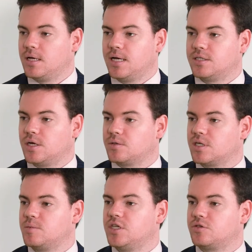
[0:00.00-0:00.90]
And so it's
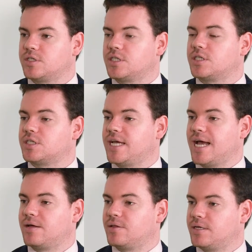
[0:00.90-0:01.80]
going to be interesting to see
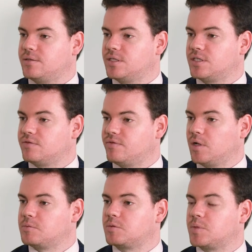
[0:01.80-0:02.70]
how this
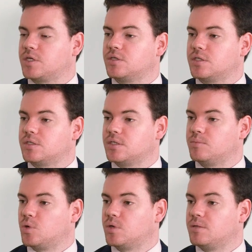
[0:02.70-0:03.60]
develops, because it's an
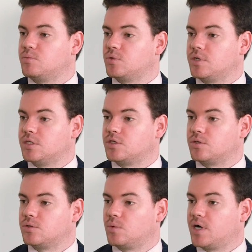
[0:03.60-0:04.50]
important input
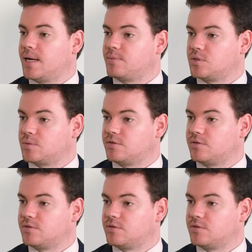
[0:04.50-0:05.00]
into what happens with